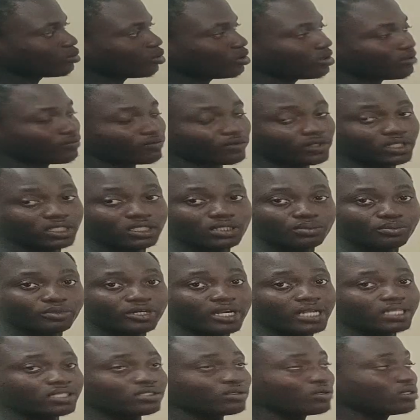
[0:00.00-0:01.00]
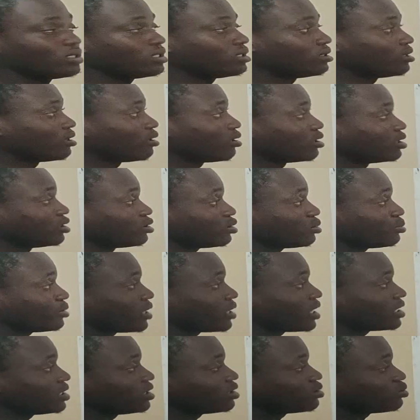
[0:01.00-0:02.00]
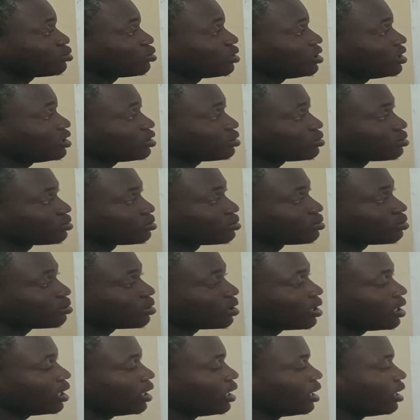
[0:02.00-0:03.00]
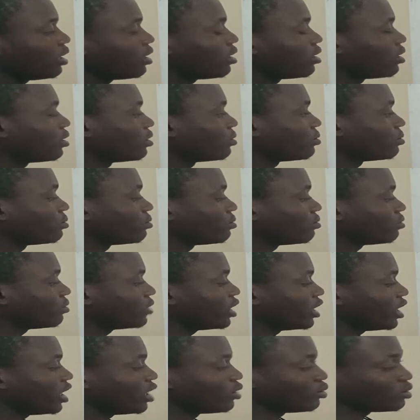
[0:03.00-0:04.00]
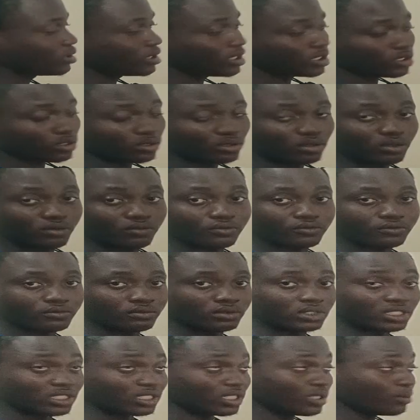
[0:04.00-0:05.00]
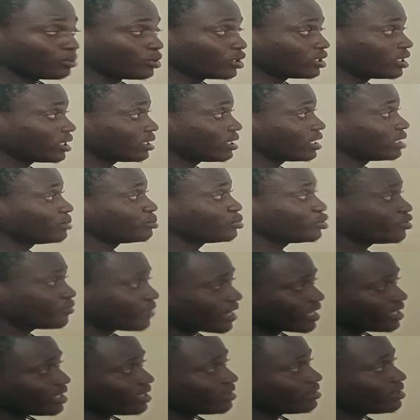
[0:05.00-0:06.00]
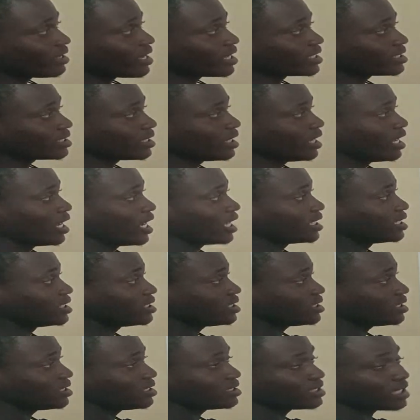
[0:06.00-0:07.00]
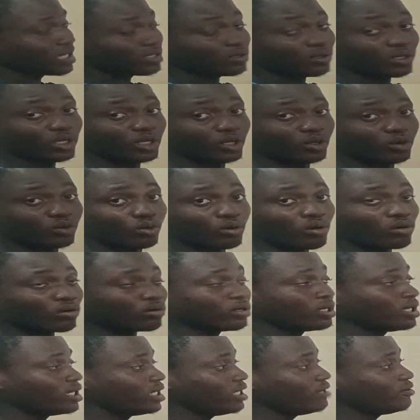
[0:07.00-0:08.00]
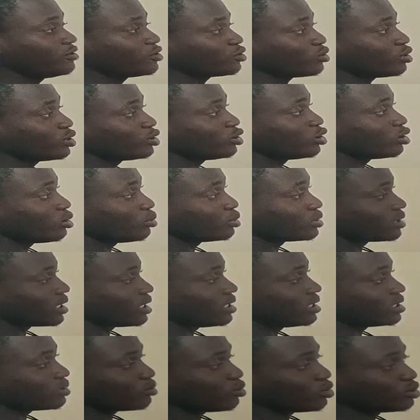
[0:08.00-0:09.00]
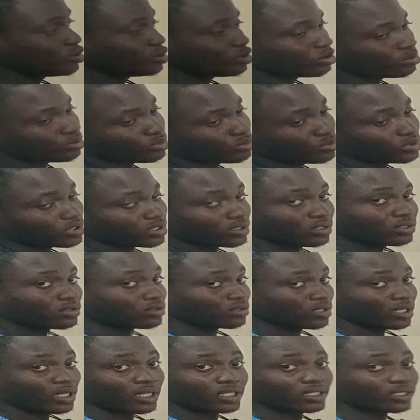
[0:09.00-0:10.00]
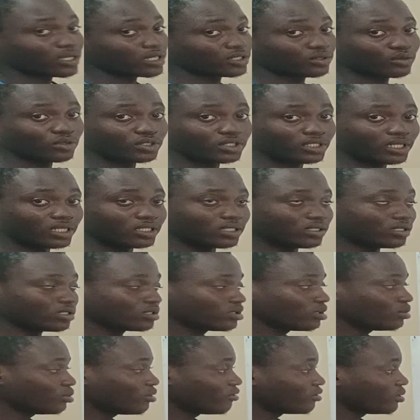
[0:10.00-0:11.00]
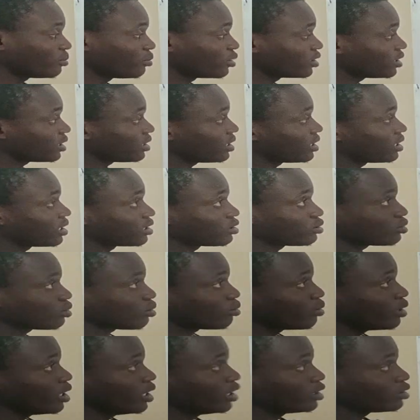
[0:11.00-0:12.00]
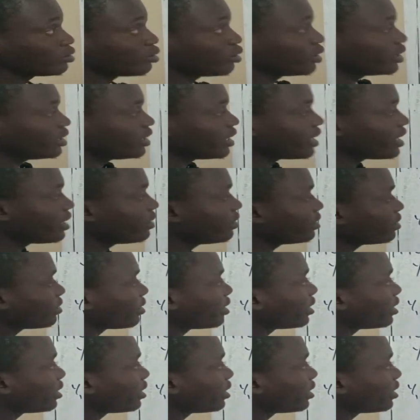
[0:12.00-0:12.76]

one of these prices or the two prices will lead to a rotation of the budget line, provided that the changes are not equal. If this one doubles and this one doubles, there is no change in the slope of the budget line at all. So here